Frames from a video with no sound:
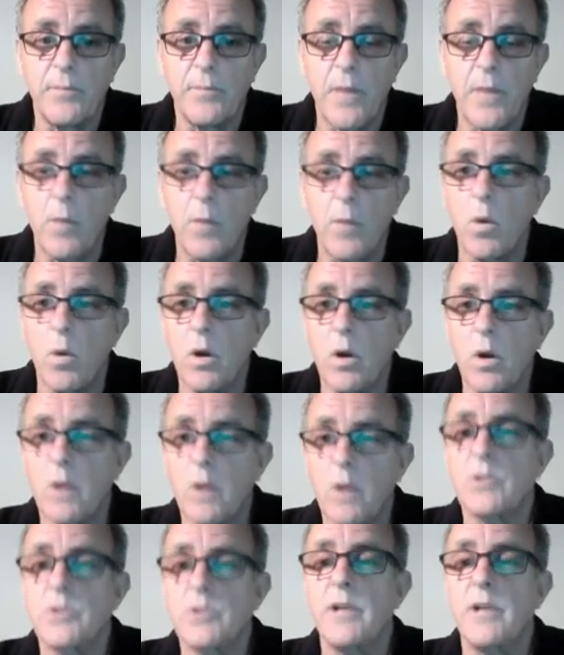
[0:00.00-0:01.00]
It
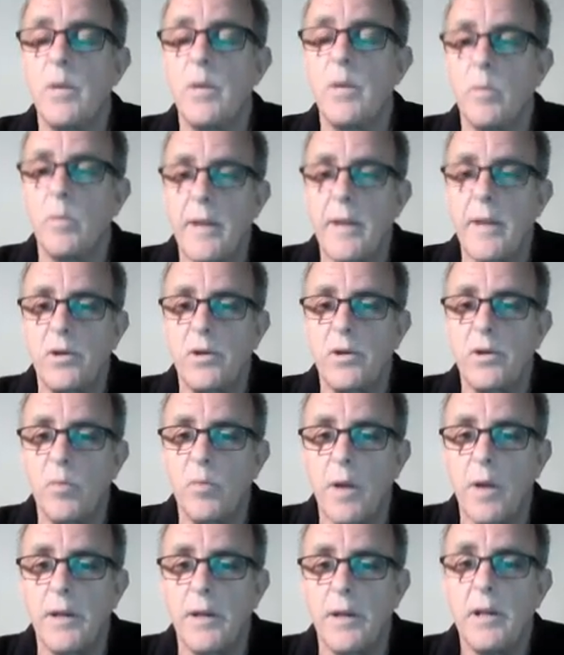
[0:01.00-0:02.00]
works. It will make you
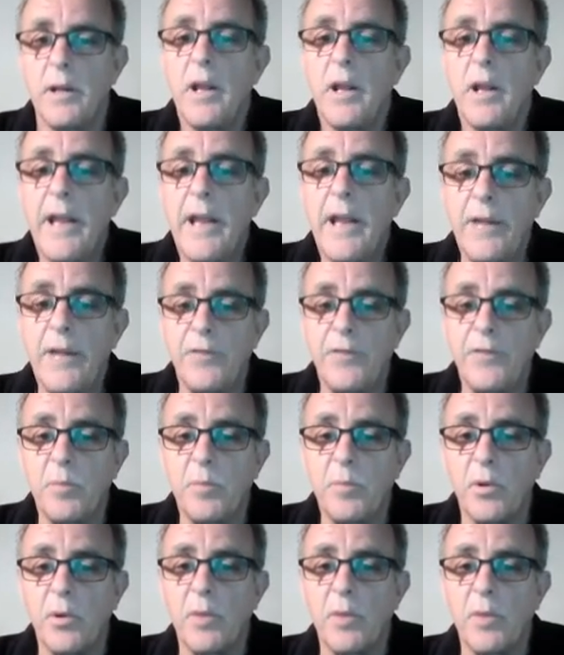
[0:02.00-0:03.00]
money if you
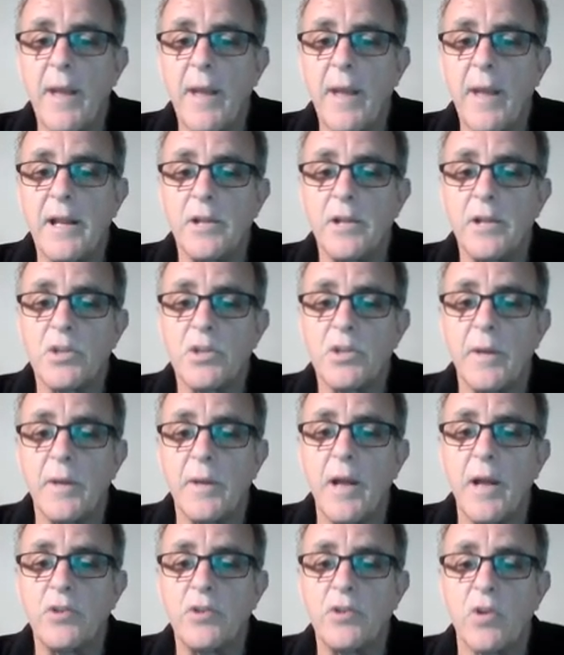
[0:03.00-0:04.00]
put your back into
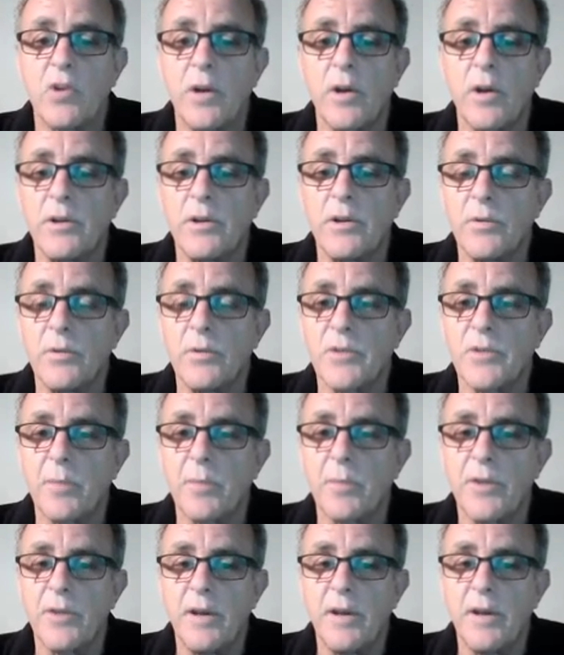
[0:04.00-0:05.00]
it and try and do
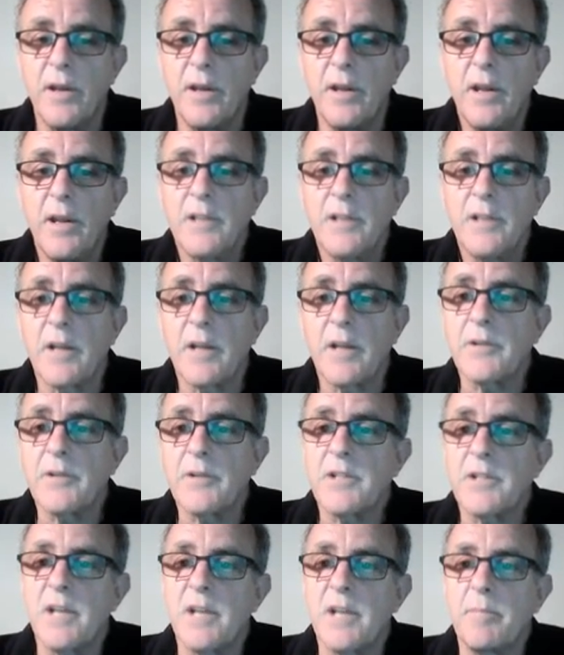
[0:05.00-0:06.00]
something. So as
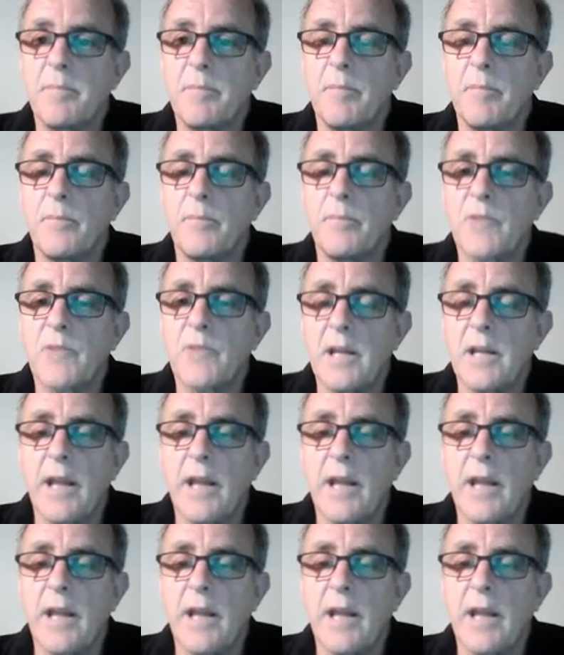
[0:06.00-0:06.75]
I said, take